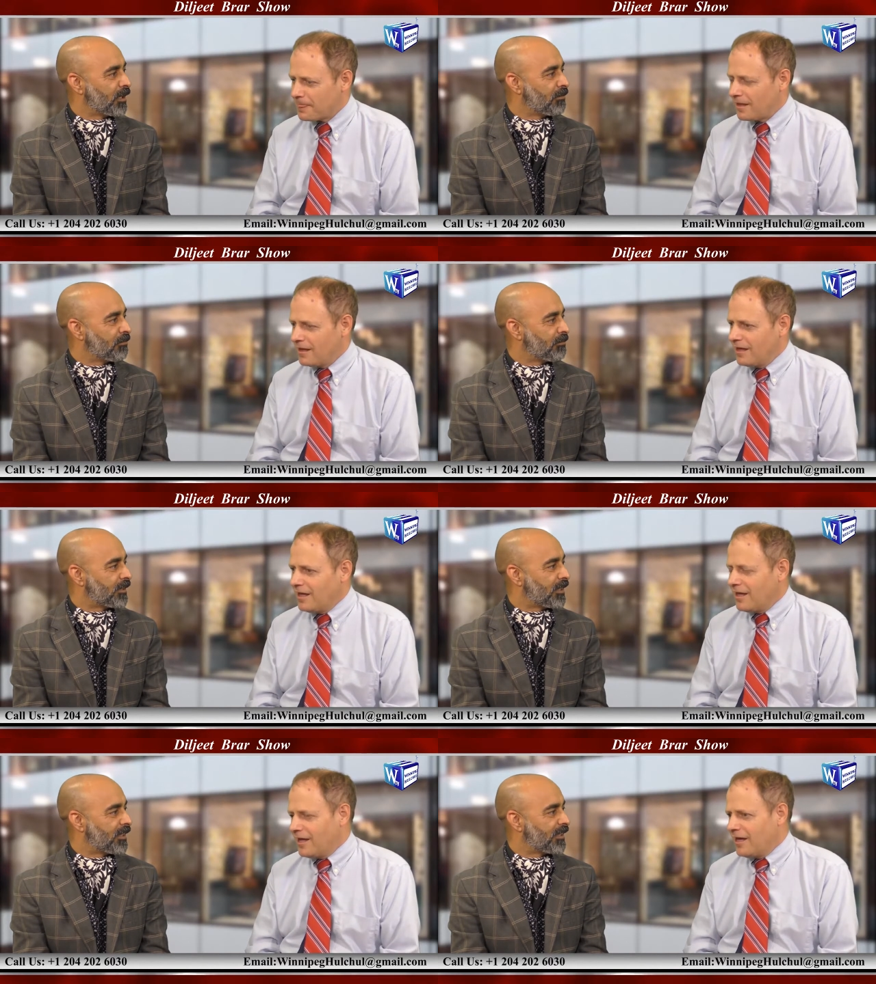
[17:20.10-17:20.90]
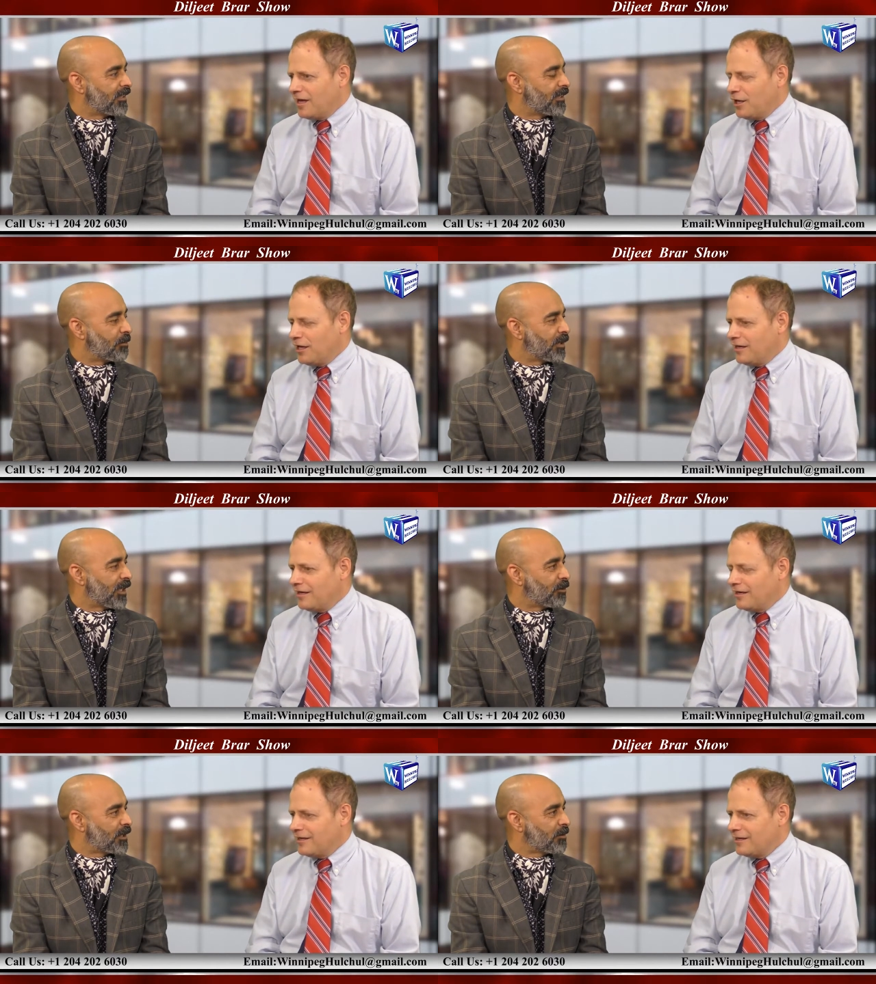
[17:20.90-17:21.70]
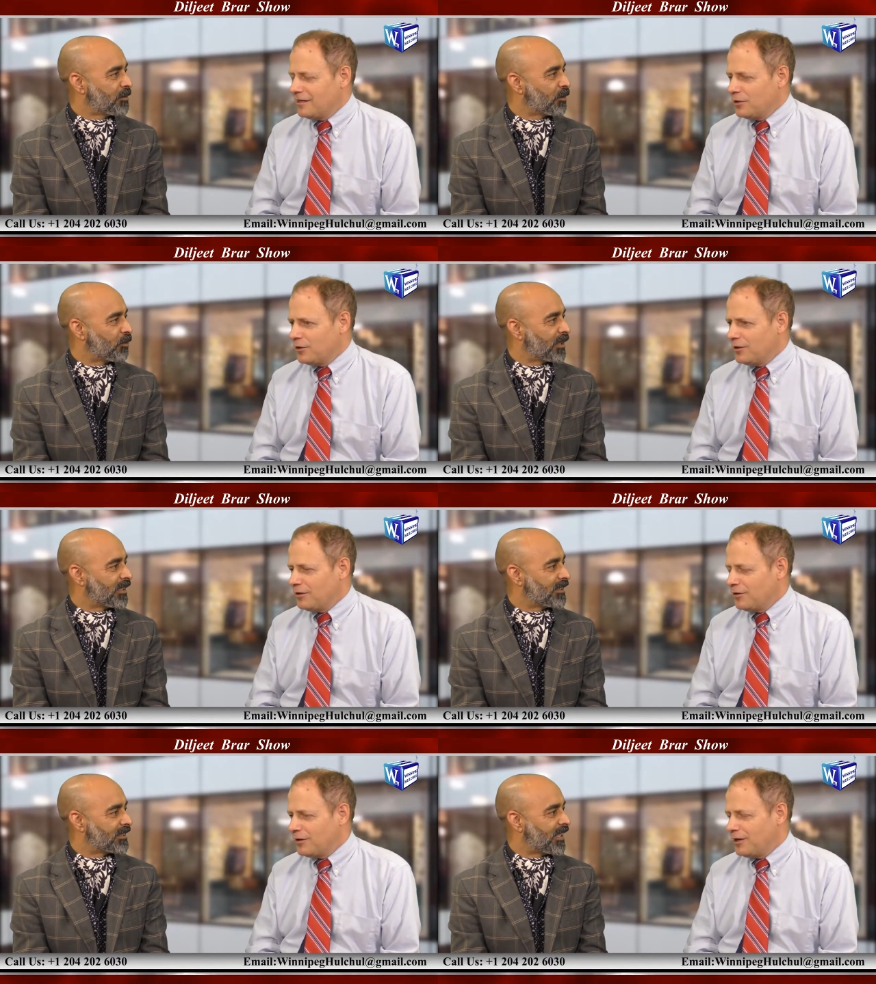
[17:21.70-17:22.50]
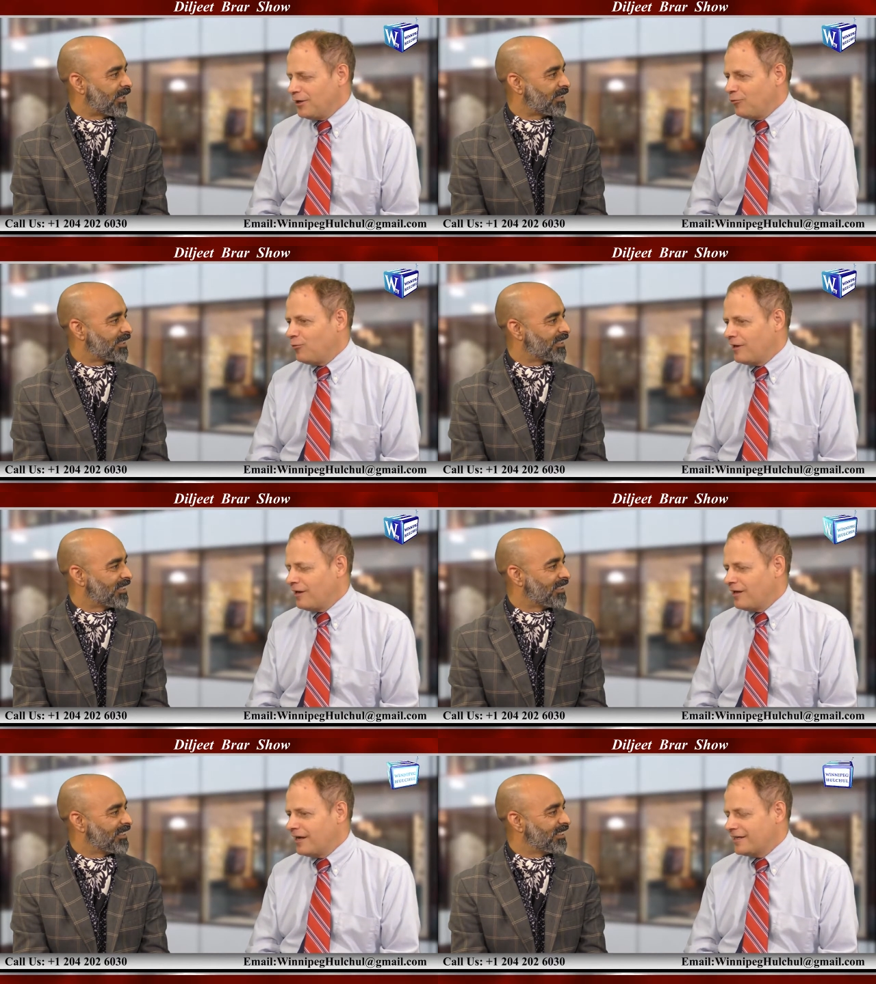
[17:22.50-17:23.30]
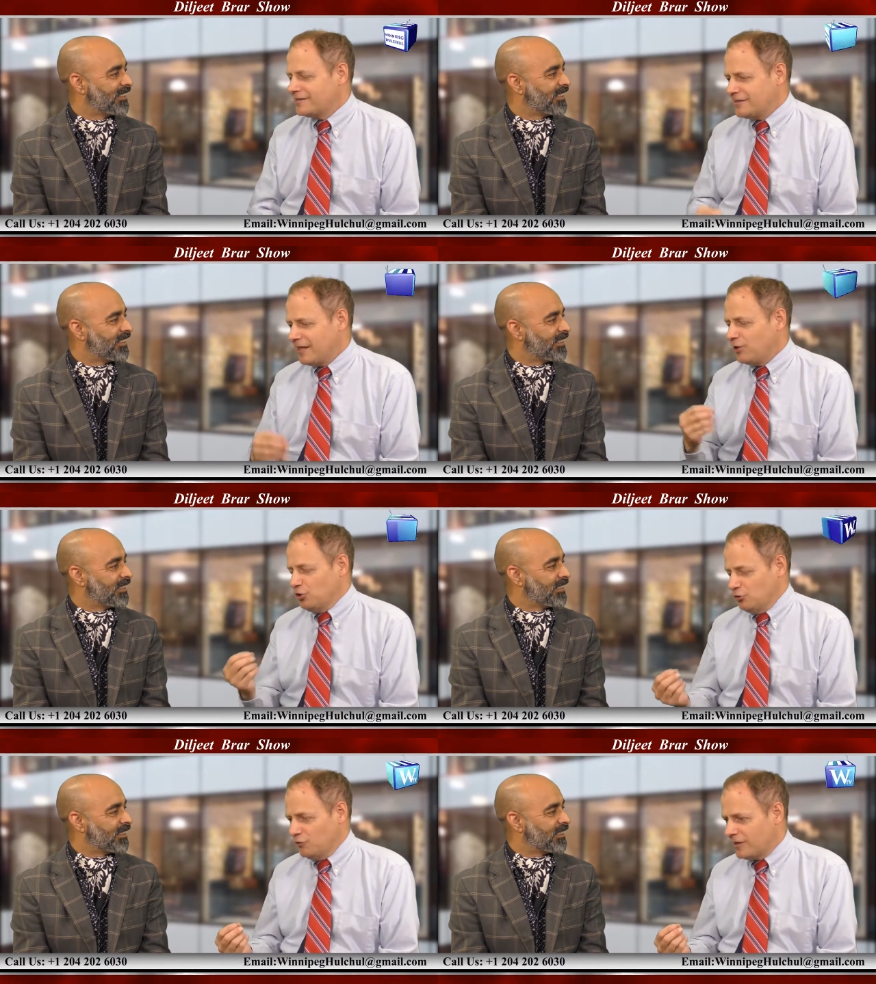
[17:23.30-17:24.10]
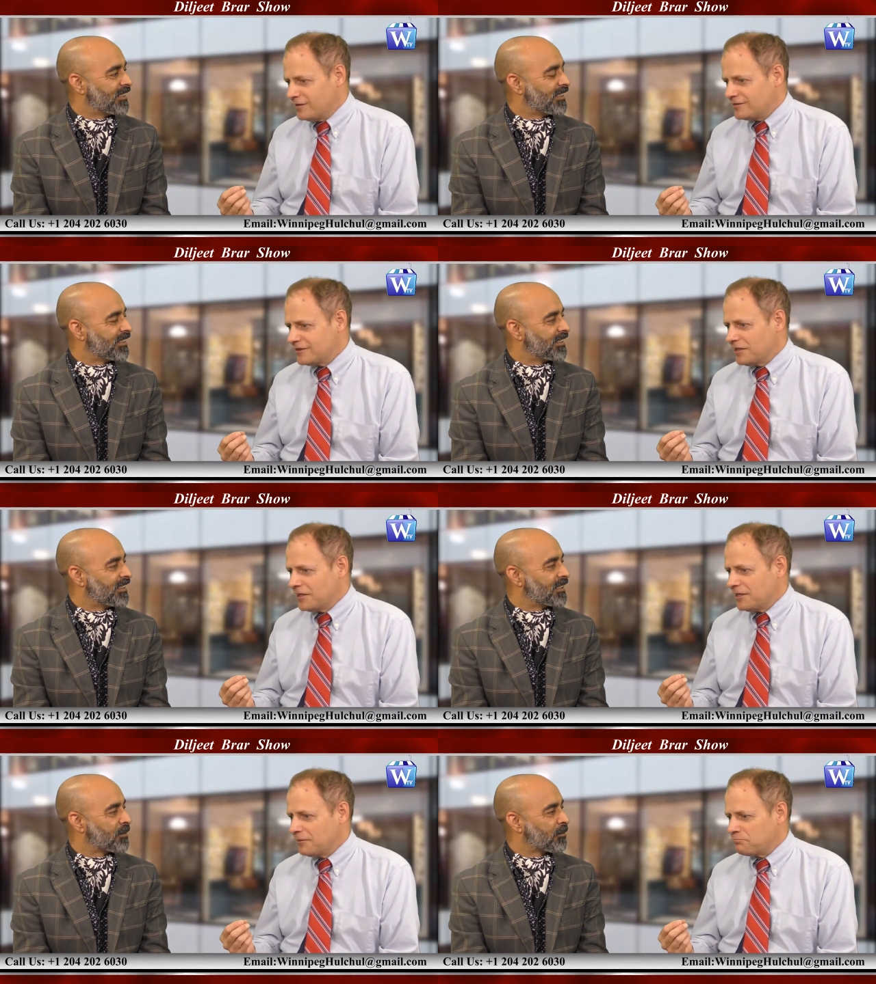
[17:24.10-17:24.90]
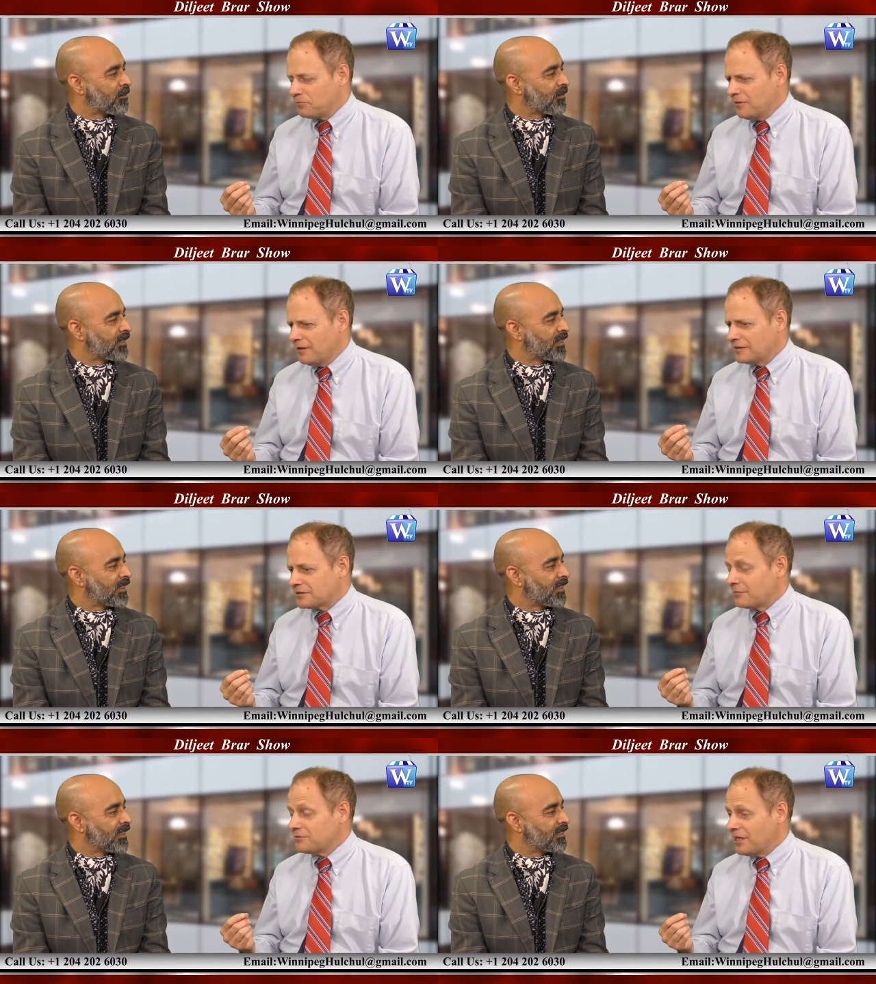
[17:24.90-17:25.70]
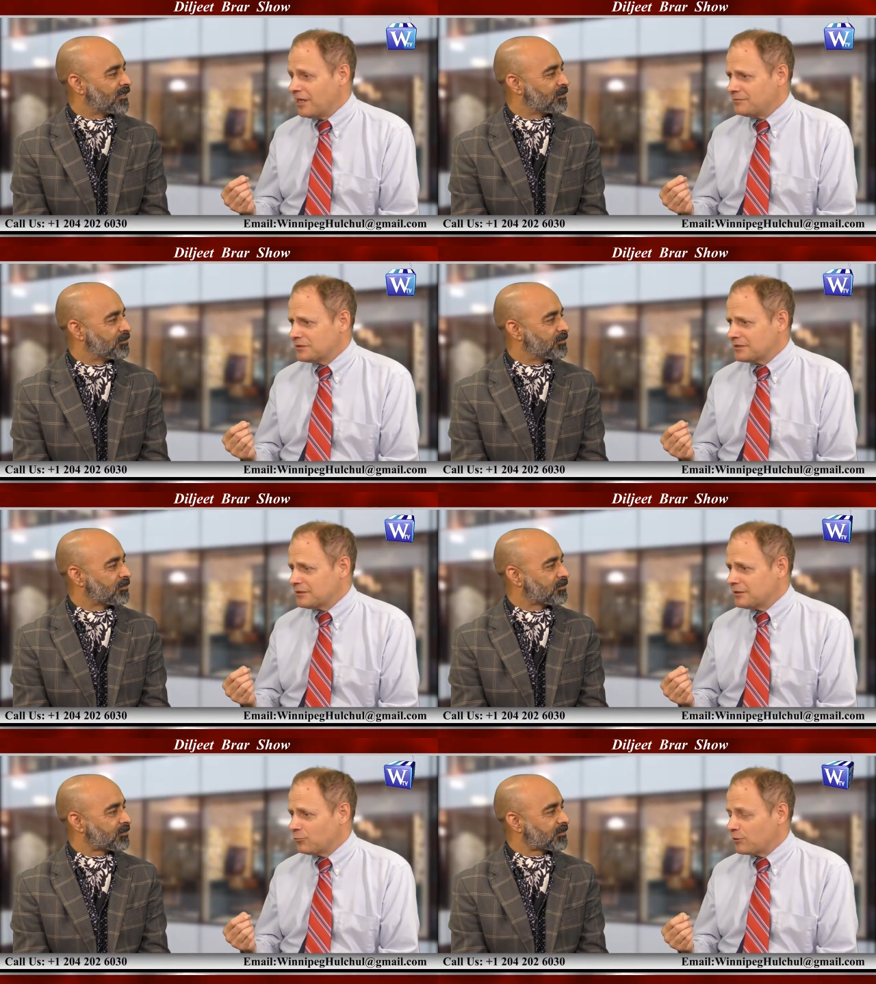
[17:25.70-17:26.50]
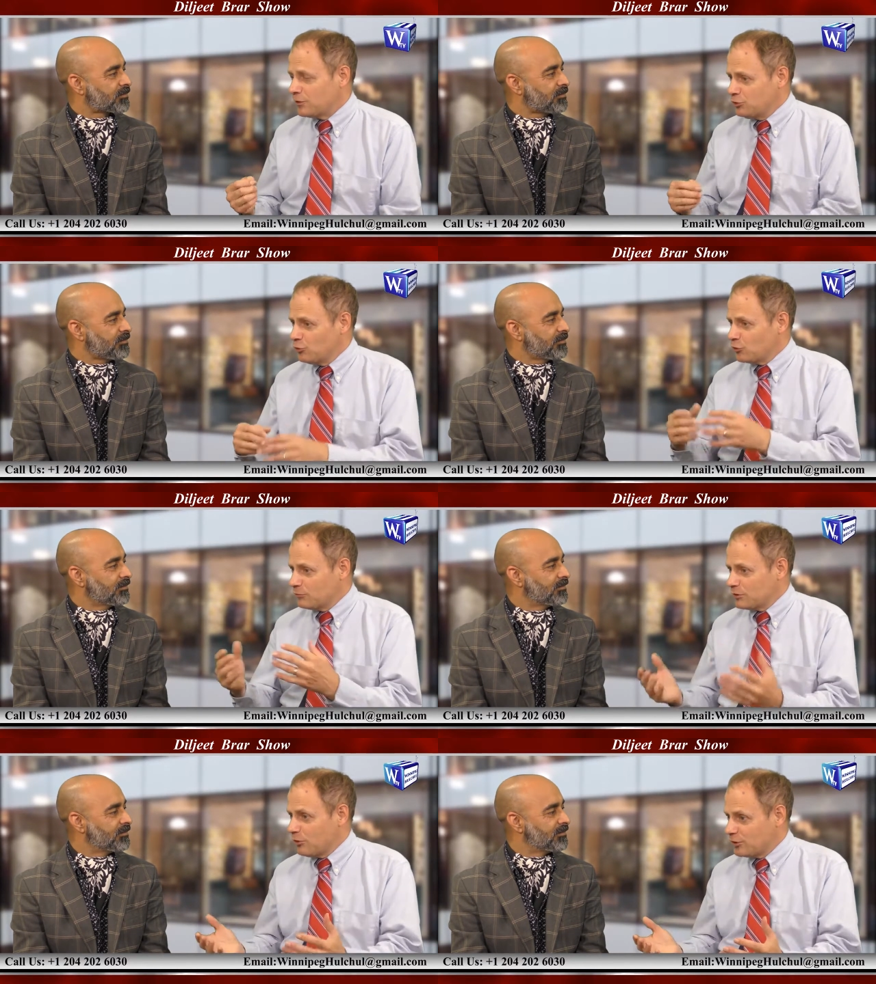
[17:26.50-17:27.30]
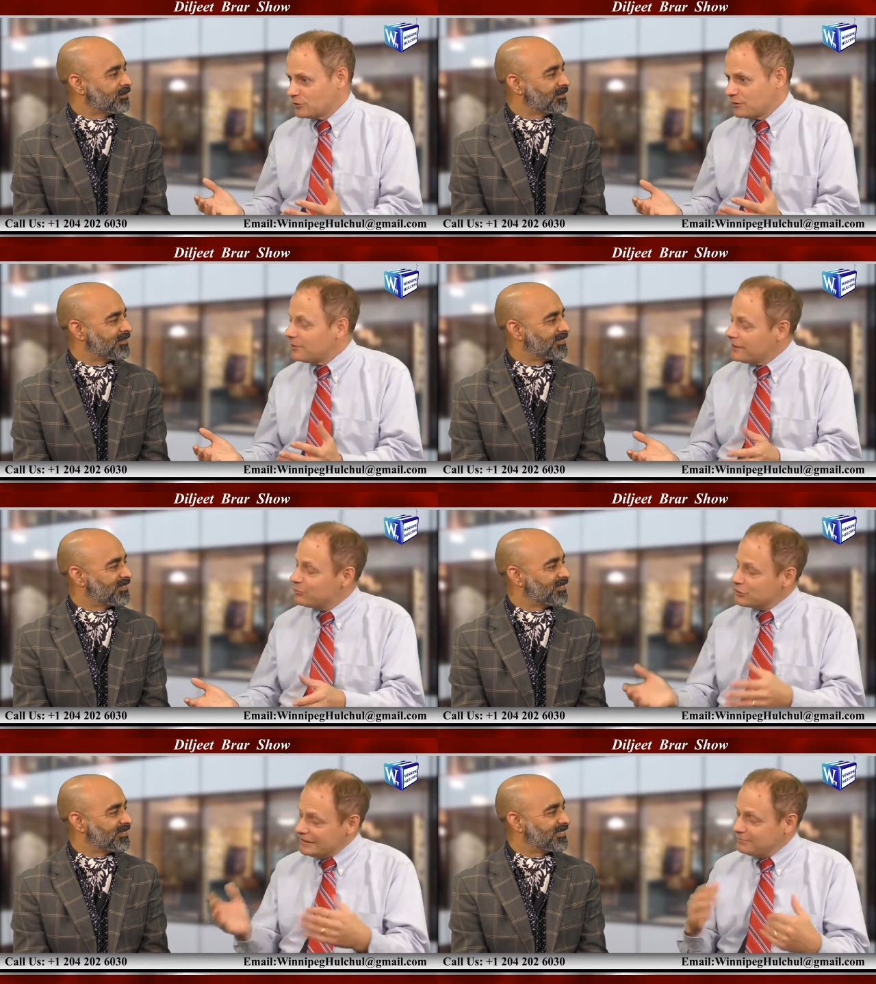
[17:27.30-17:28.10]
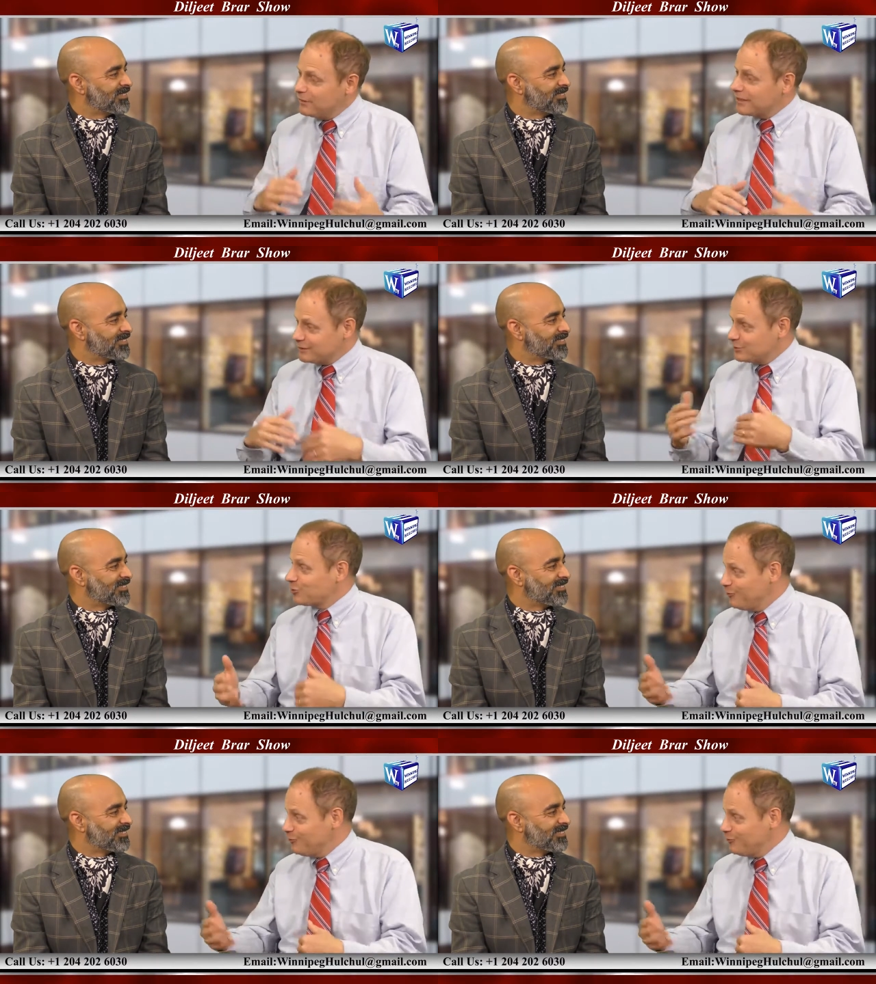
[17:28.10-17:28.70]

Speaker 1: love uh, potato chips or what is that?
Speaker 2: Well, I can tell you that um, sometimes uh, when I do go to the McDonald's, I'm not able to eat because it's